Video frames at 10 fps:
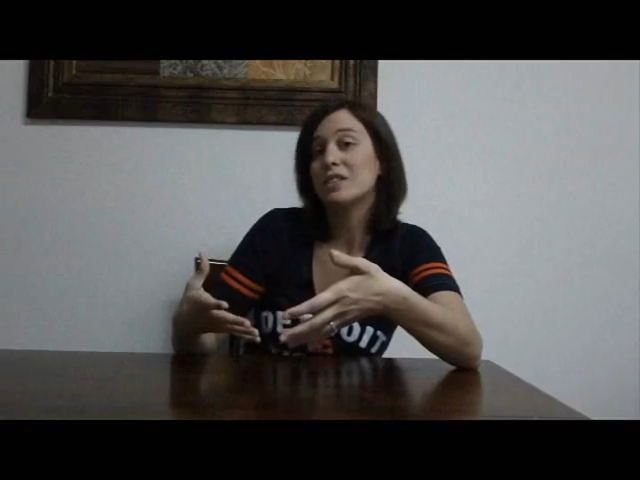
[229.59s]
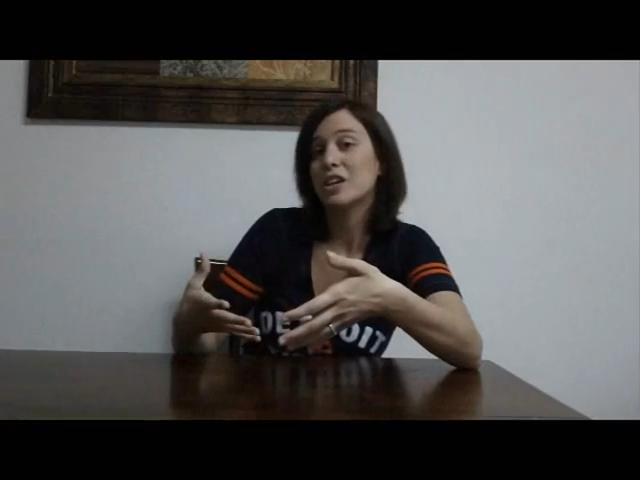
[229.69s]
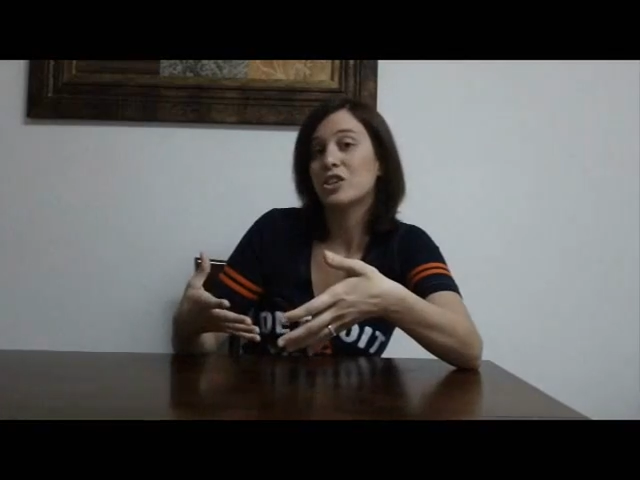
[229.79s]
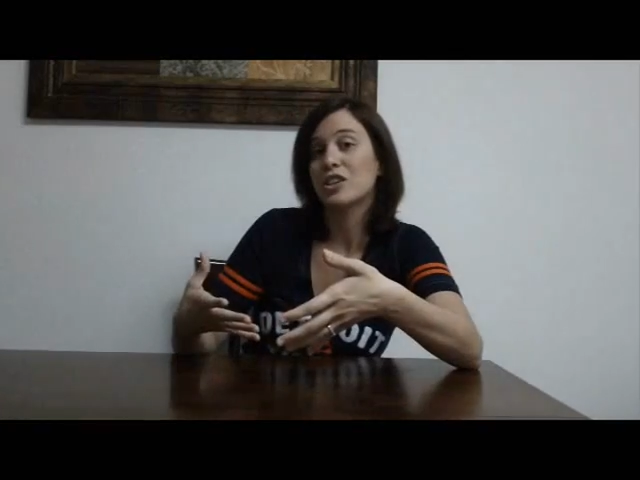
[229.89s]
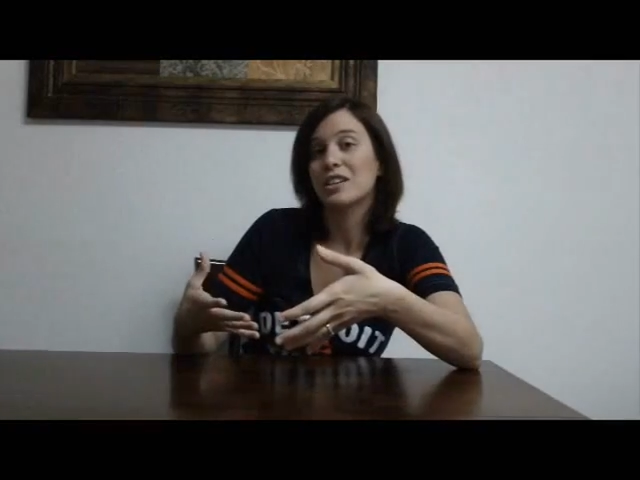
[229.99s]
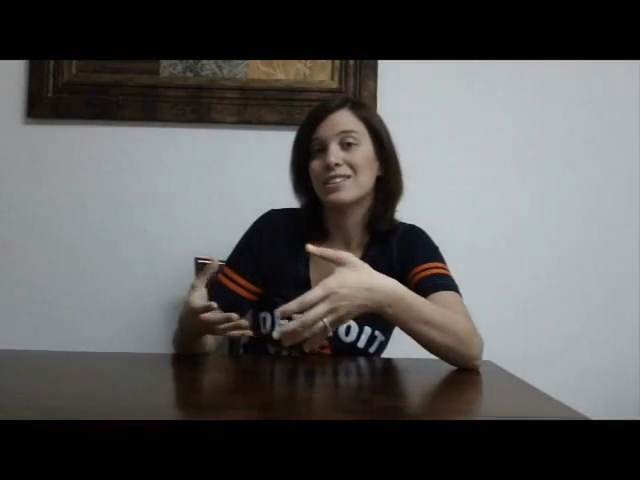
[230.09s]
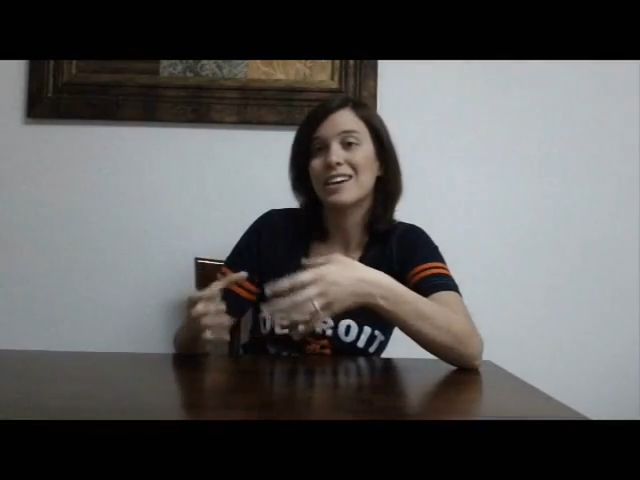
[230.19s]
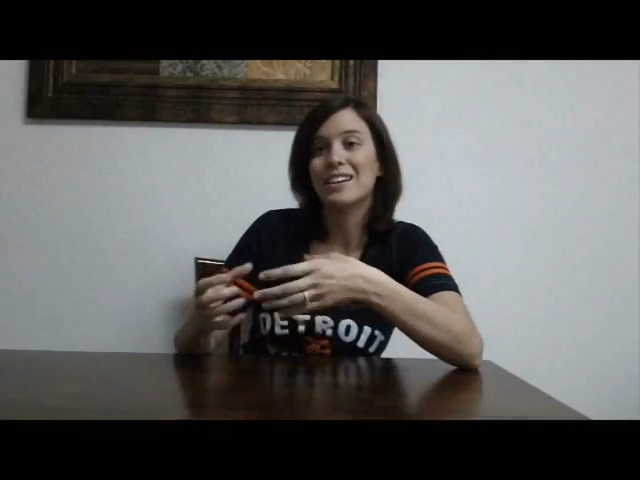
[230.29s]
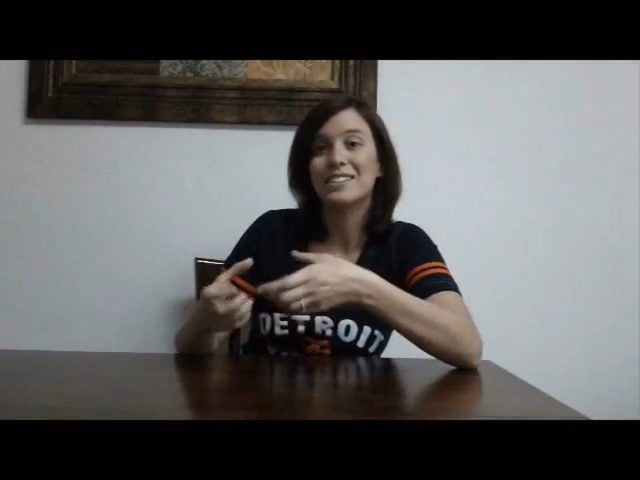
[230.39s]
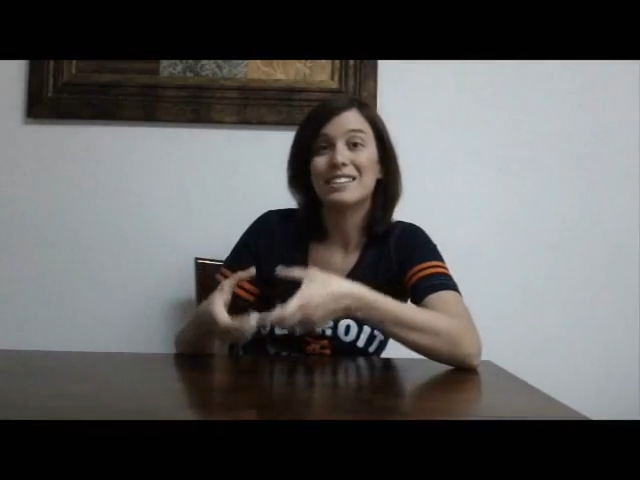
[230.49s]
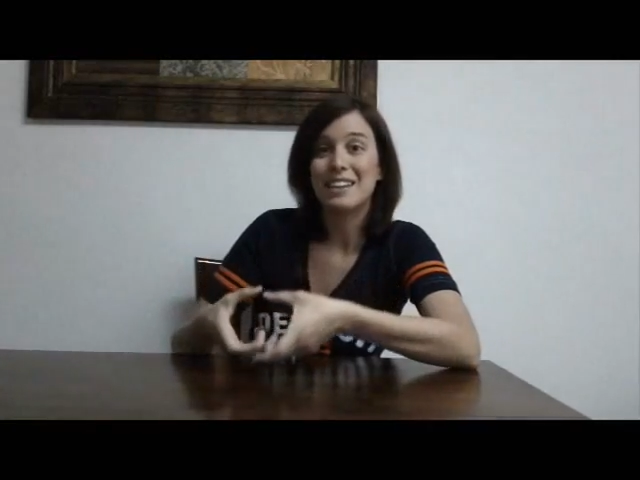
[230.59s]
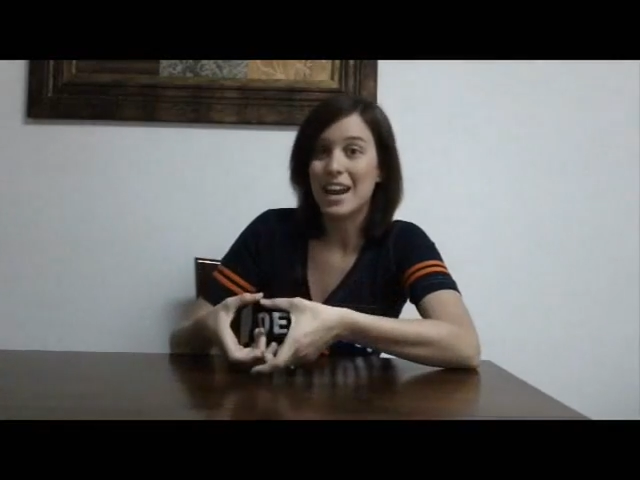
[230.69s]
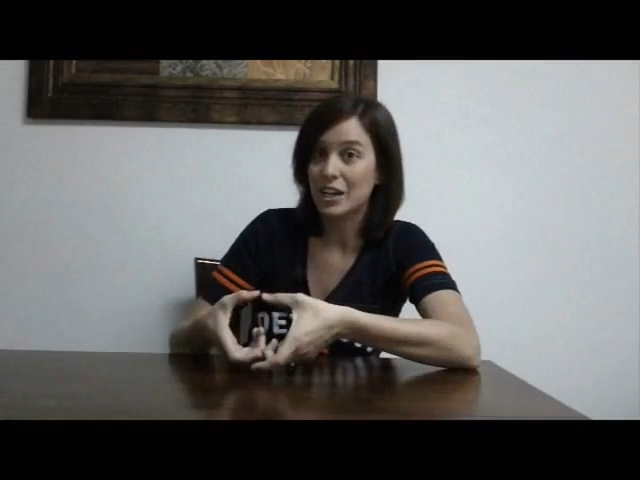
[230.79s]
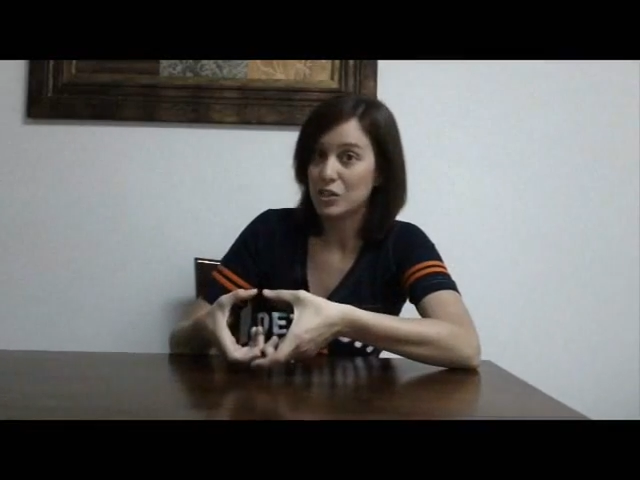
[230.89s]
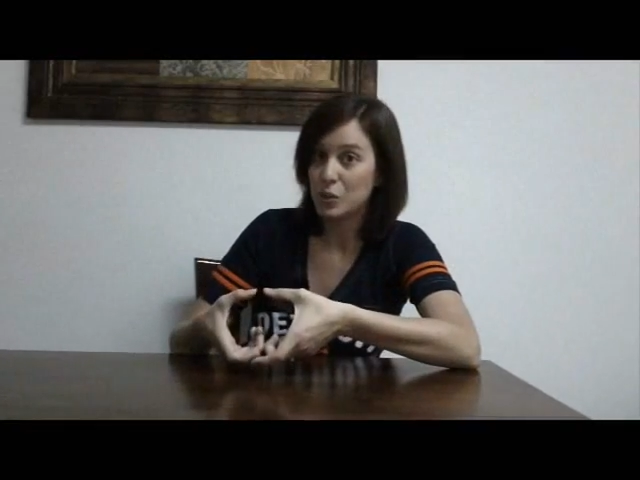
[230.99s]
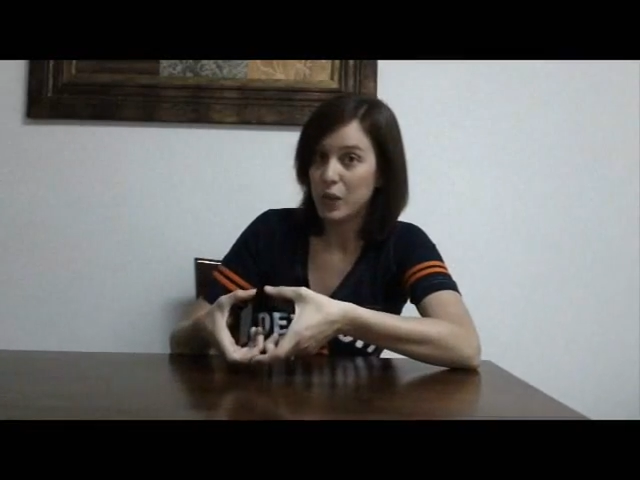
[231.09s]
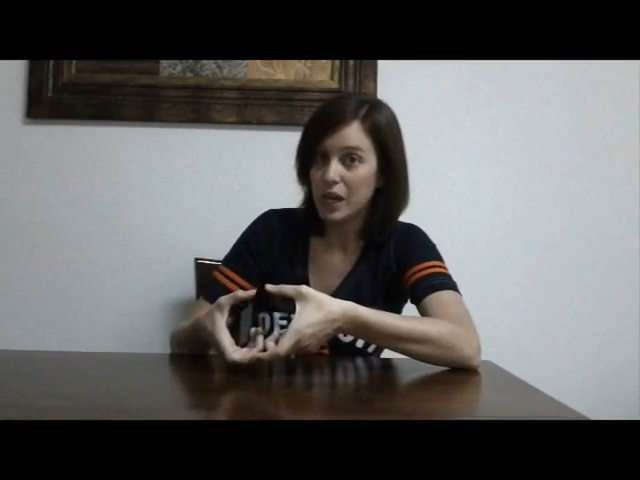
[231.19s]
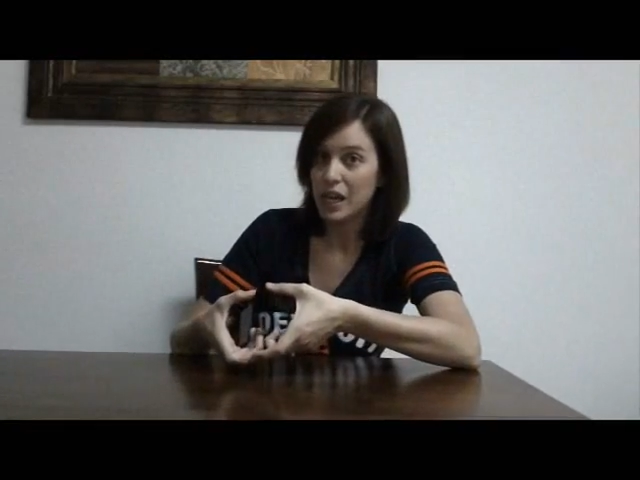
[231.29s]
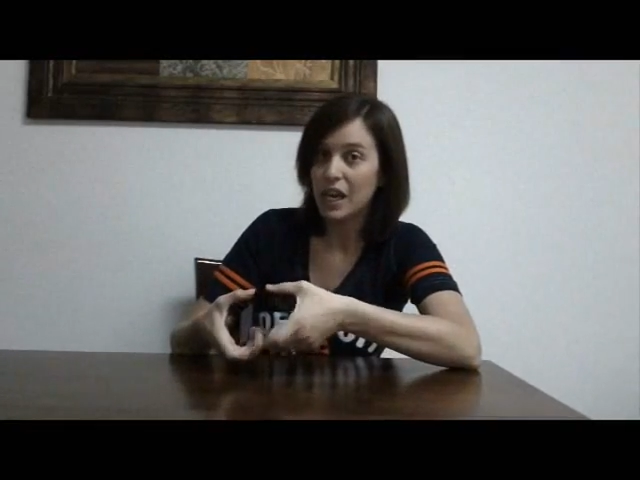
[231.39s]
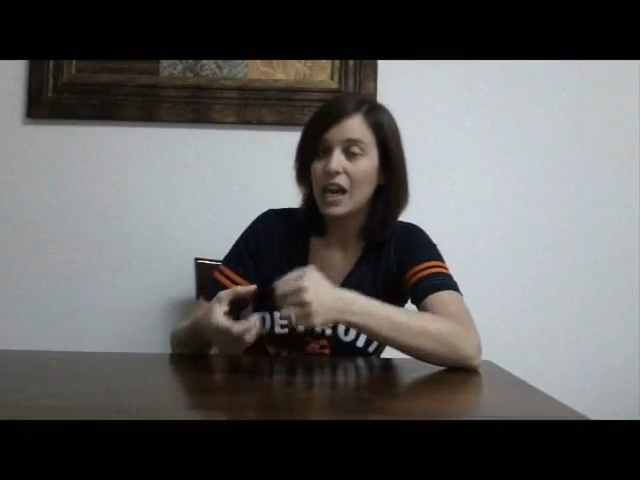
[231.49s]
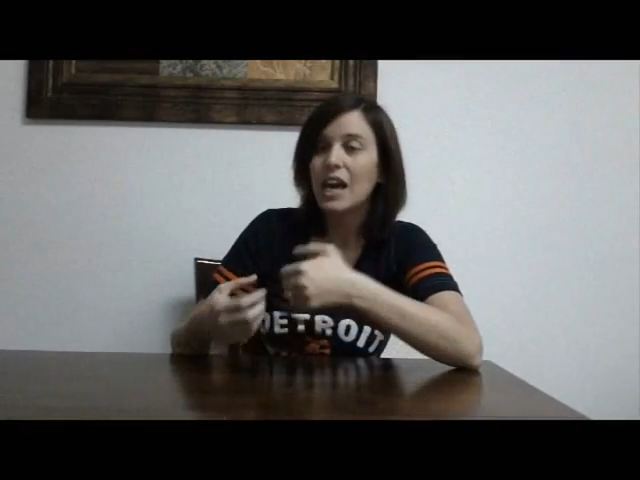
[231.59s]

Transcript: section that says next week